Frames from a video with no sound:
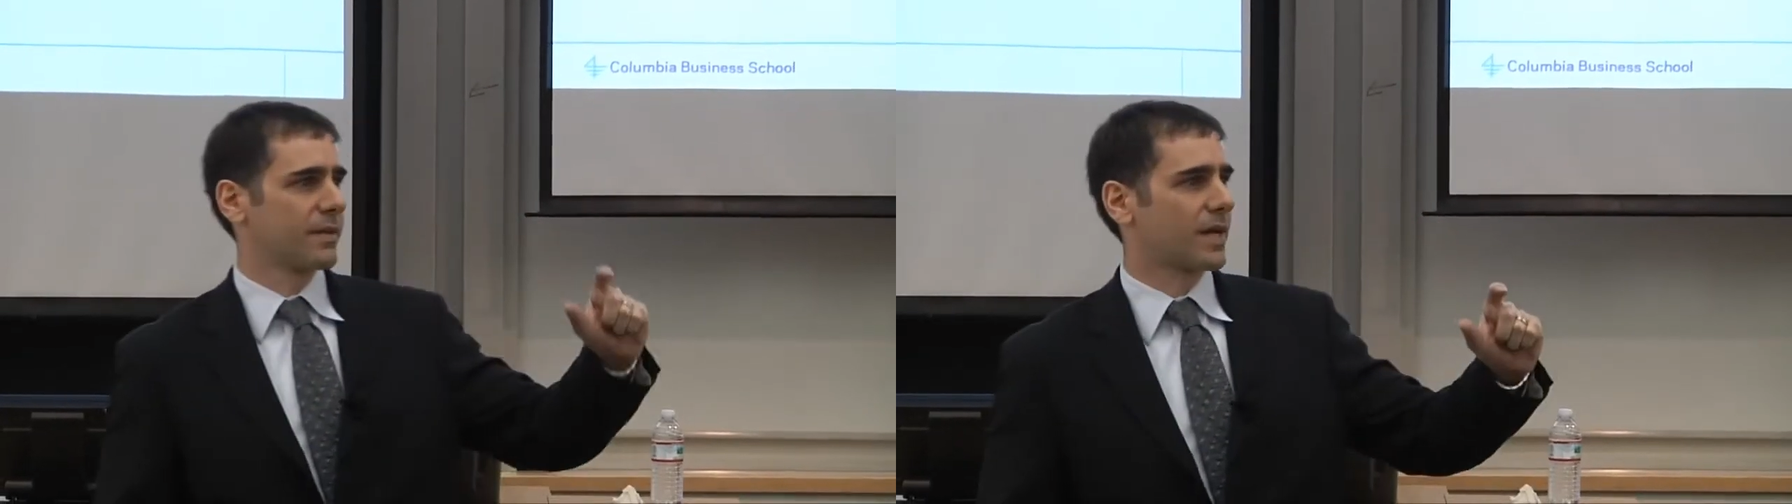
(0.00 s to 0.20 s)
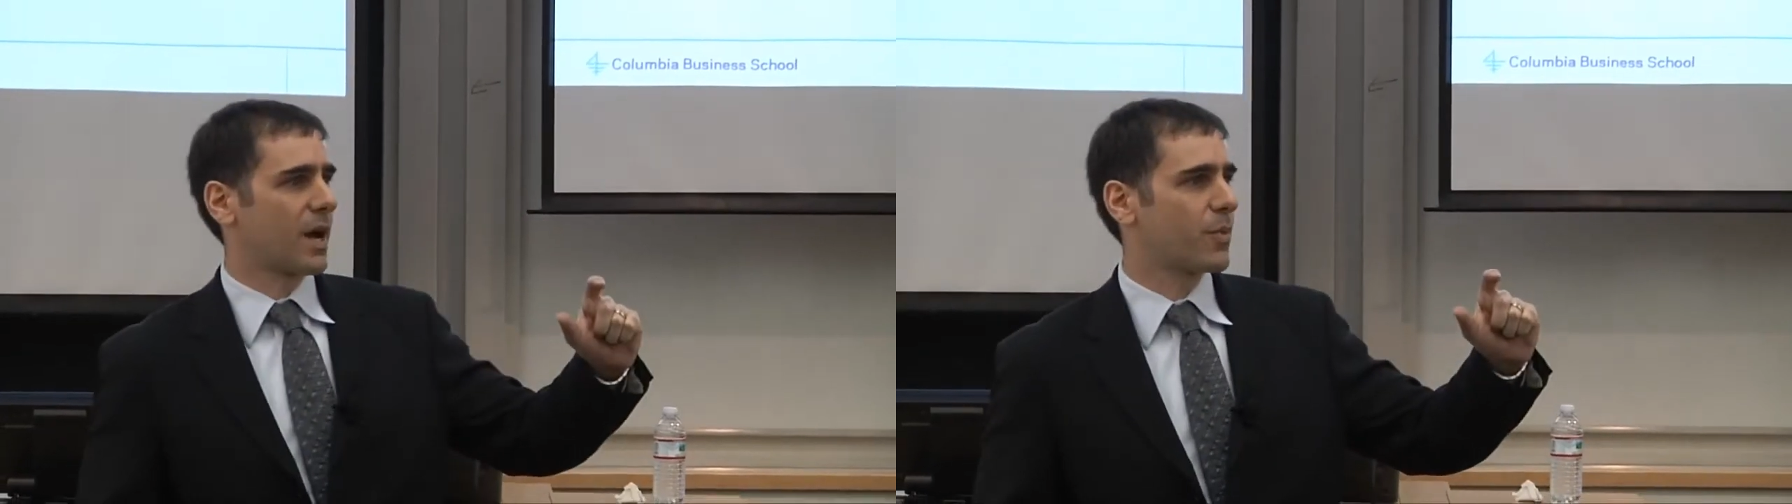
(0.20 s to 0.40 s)

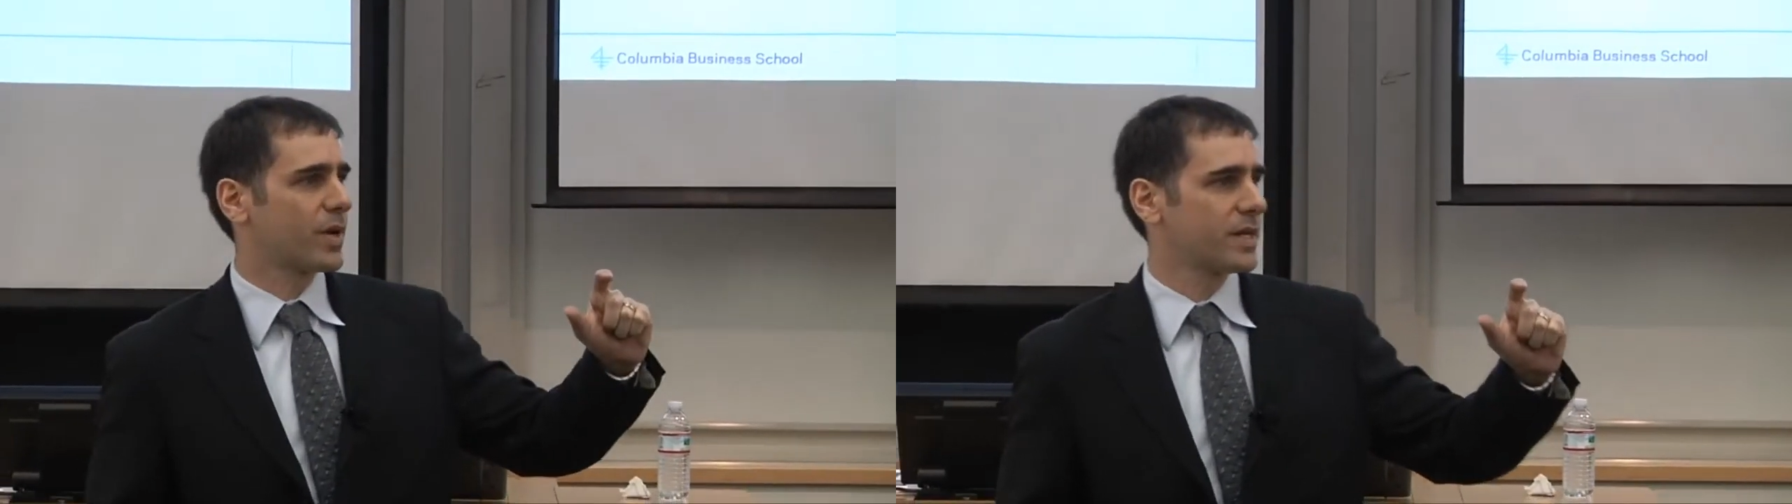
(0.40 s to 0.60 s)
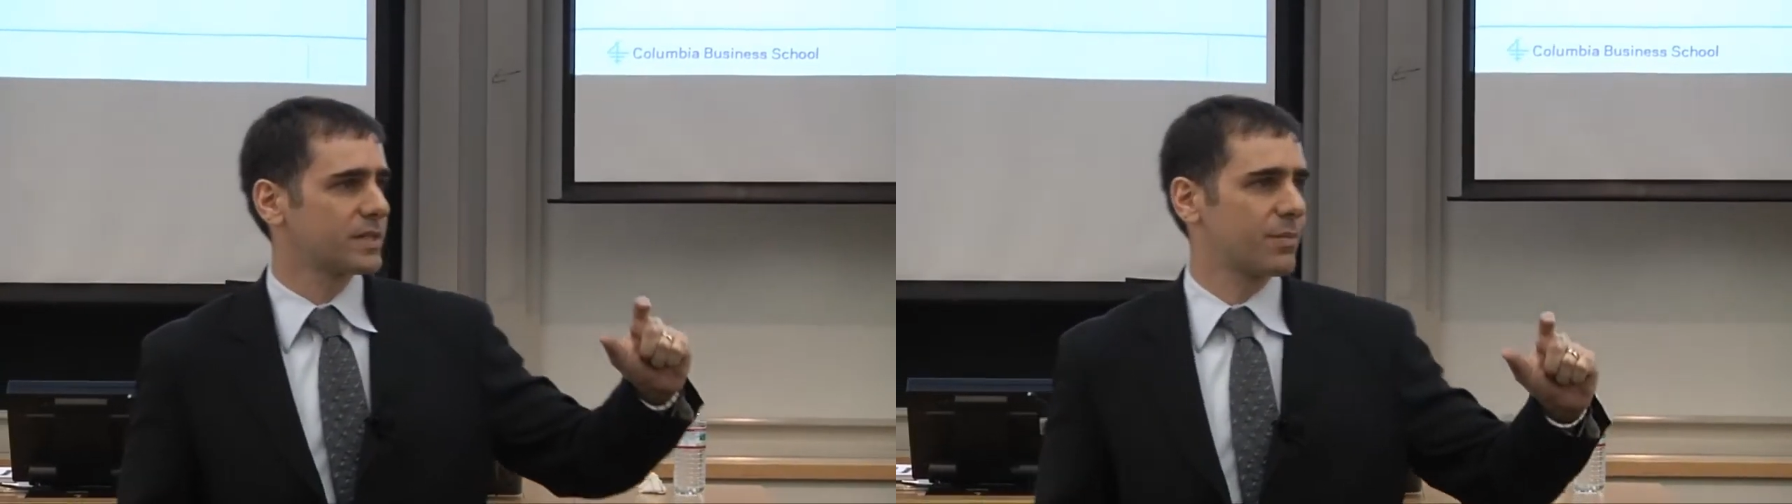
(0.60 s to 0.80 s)
the
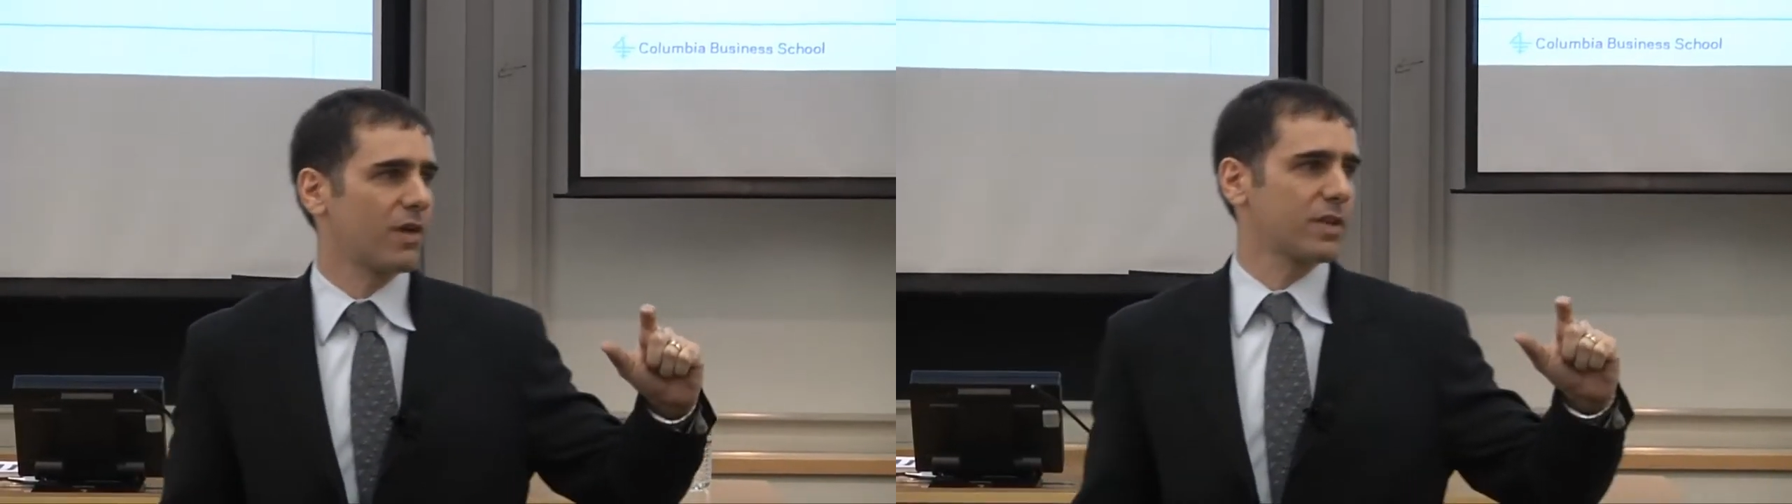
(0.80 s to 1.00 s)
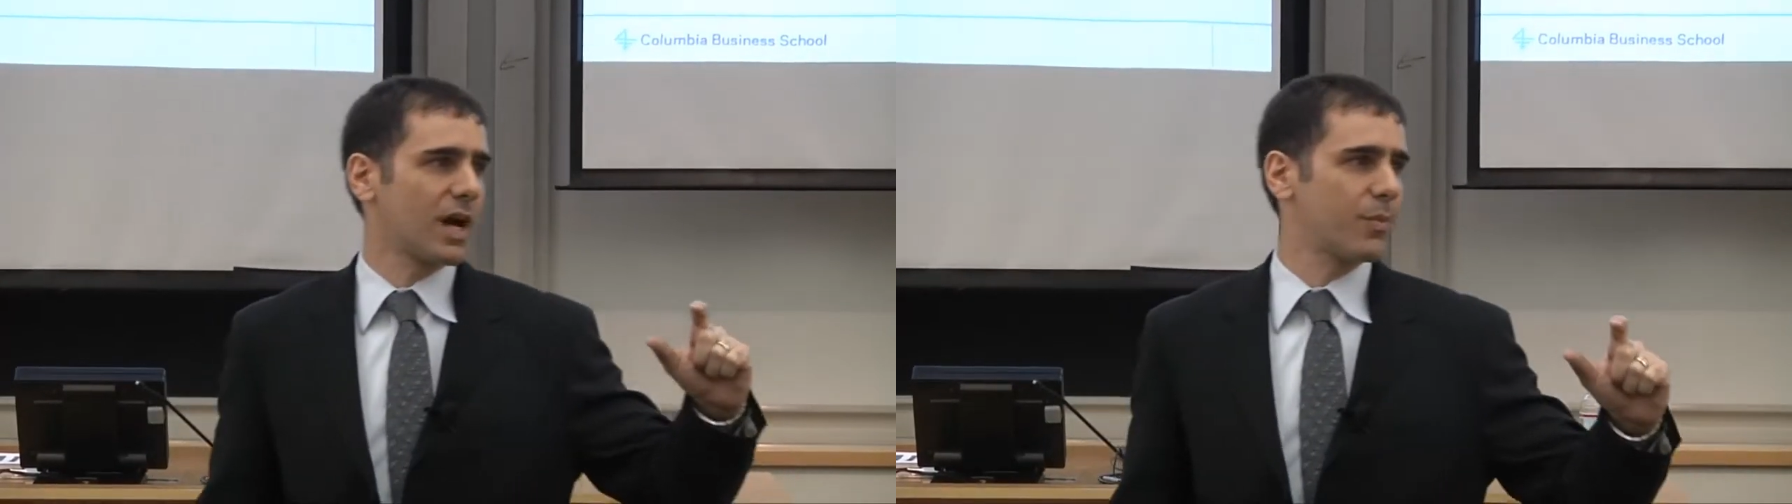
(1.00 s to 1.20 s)
companies, the
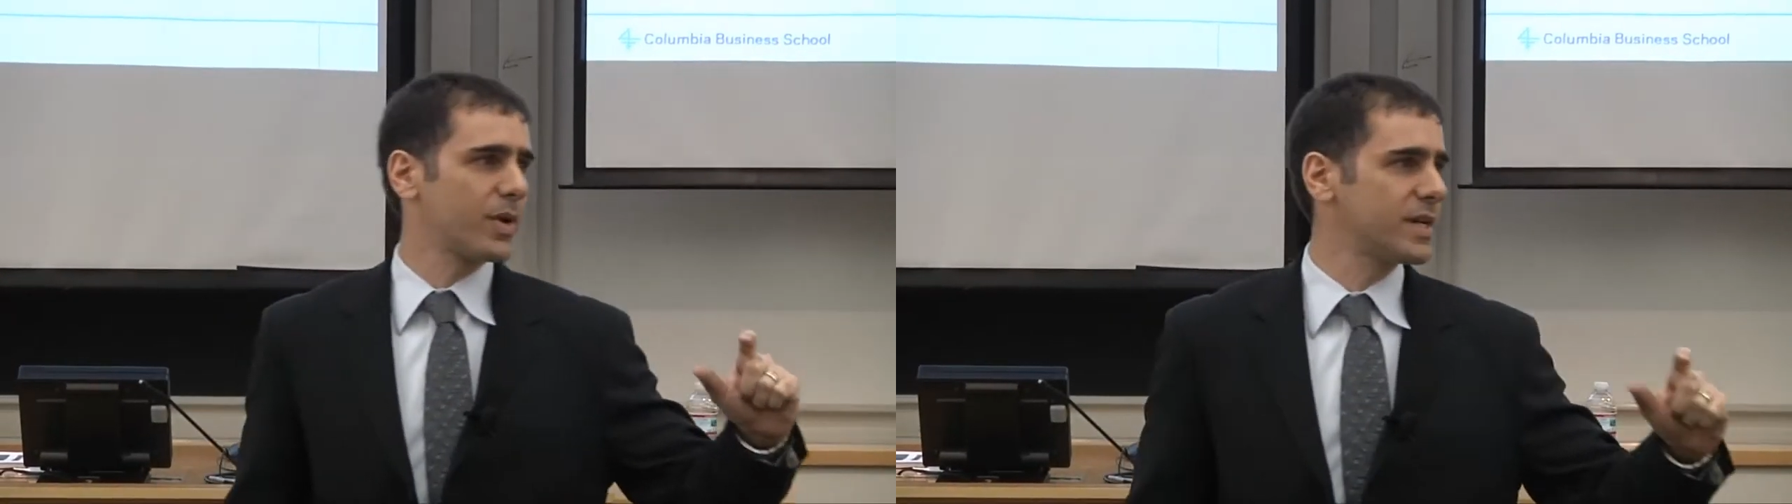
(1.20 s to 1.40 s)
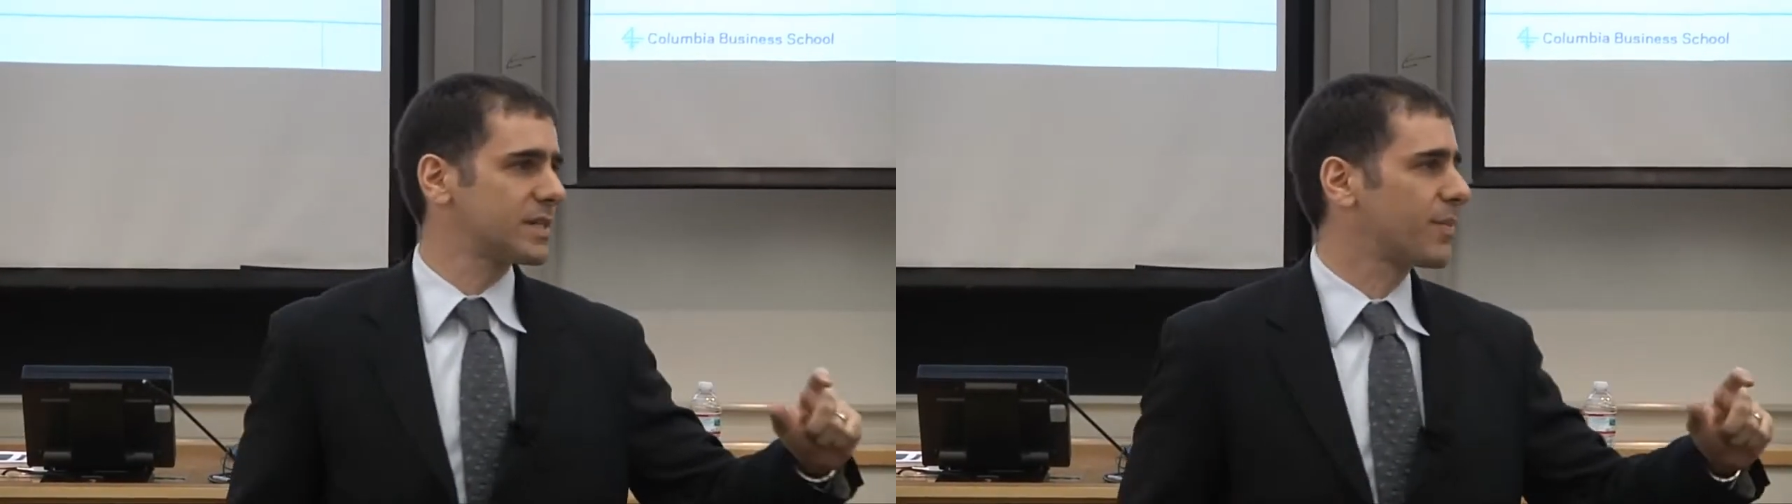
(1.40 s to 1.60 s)
private companies, they're